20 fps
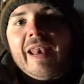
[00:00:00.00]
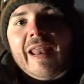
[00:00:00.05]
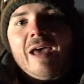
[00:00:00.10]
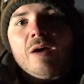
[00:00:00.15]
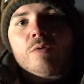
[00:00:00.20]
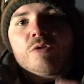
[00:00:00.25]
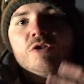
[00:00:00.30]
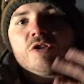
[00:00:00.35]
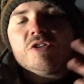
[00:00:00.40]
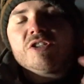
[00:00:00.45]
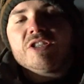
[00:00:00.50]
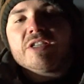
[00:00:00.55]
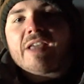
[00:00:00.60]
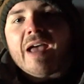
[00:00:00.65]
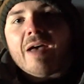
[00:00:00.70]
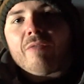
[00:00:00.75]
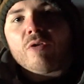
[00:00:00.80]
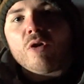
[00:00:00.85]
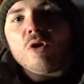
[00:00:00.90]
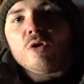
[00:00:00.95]
allows you to
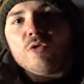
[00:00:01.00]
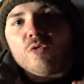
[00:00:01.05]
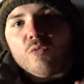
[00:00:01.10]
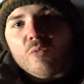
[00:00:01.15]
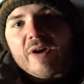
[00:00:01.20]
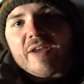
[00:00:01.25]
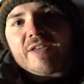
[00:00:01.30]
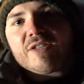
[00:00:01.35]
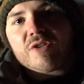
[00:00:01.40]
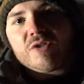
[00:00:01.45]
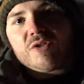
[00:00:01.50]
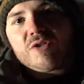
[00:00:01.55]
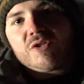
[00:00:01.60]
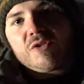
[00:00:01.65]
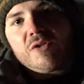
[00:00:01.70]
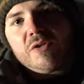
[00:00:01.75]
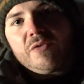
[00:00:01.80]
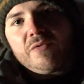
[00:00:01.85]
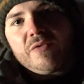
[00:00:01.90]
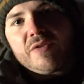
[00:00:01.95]
gather a greater
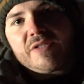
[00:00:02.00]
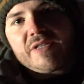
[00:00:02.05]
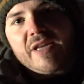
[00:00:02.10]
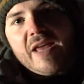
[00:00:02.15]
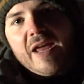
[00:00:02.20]
surface